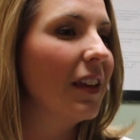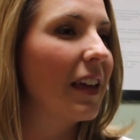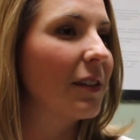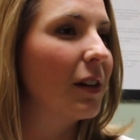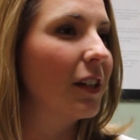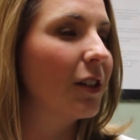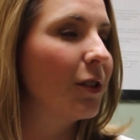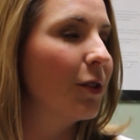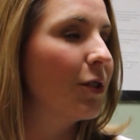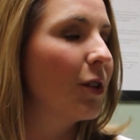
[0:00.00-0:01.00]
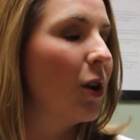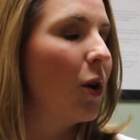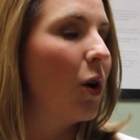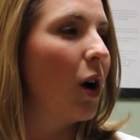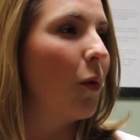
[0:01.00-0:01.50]
that includes
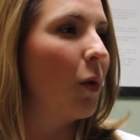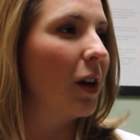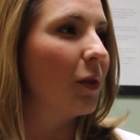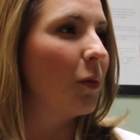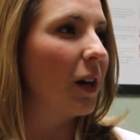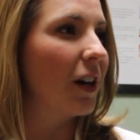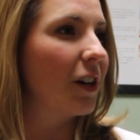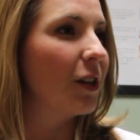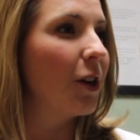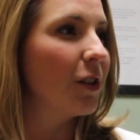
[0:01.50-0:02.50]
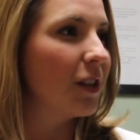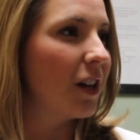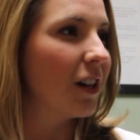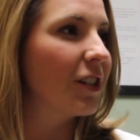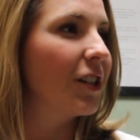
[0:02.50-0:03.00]
one where you go to the
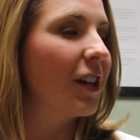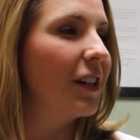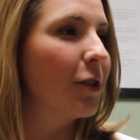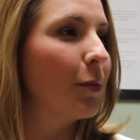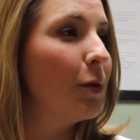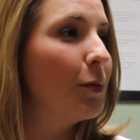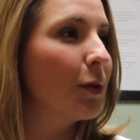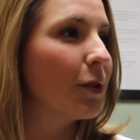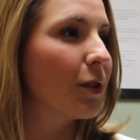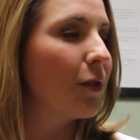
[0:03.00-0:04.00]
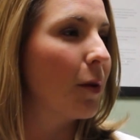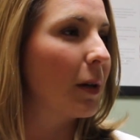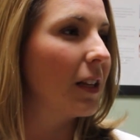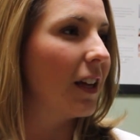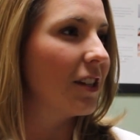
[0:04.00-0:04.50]
doctor and your pupils are
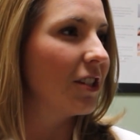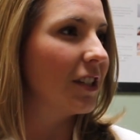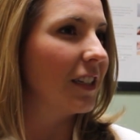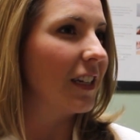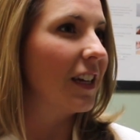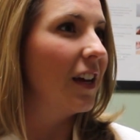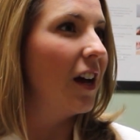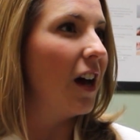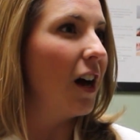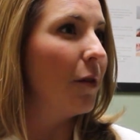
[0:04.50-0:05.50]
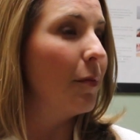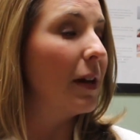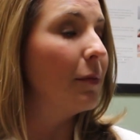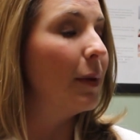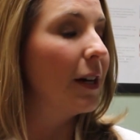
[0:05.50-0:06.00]
pharmacologically uh,
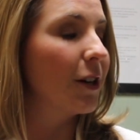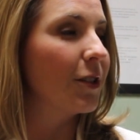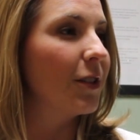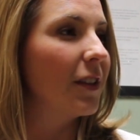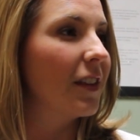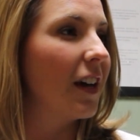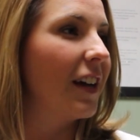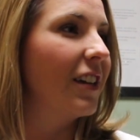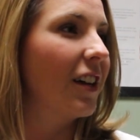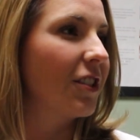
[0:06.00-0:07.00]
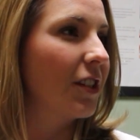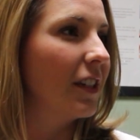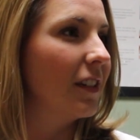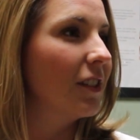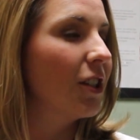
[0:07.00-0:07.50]
made bigger so that the eye doctor
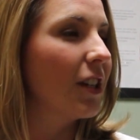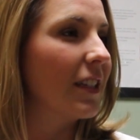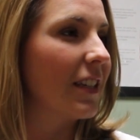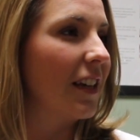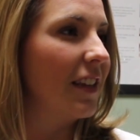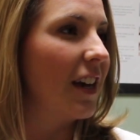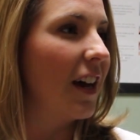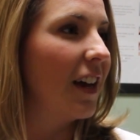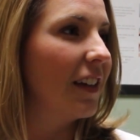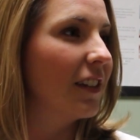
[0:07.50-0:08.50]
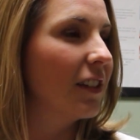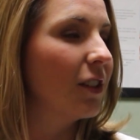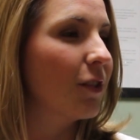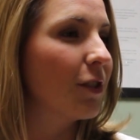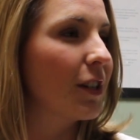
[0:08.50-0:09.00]
can look inside the eye and
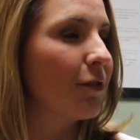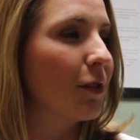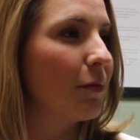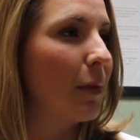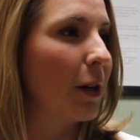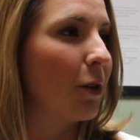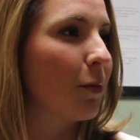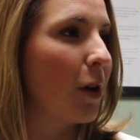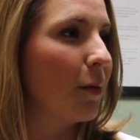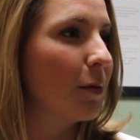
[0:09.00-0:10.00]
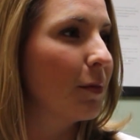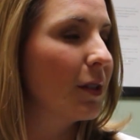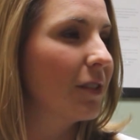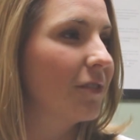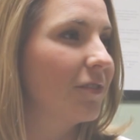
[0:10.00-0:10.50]
look for different medical problems.